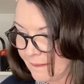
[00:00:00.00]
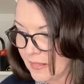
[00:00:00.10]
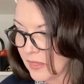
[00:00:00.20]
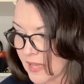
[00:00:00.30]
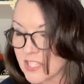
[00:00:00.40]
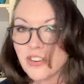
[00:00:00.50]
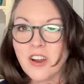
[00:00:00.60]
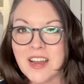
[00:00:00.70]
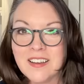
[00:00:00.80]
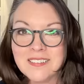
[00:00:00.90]
Lots of
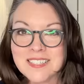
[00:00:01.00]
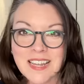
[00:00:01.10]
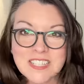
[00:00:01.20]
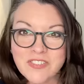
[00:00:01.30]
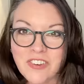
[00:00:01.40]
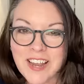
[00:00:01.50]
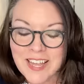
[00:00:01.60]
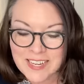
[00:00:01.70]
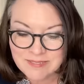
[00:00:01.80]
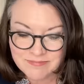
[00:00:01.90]
crowns, lots of
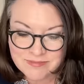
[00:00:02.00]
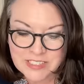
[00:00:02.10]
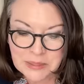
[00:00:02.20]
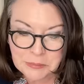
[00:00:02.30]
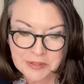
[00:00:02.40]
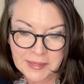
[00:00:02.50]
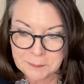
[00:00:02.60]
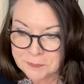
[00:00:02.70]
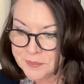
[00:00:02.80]
red, really pretty.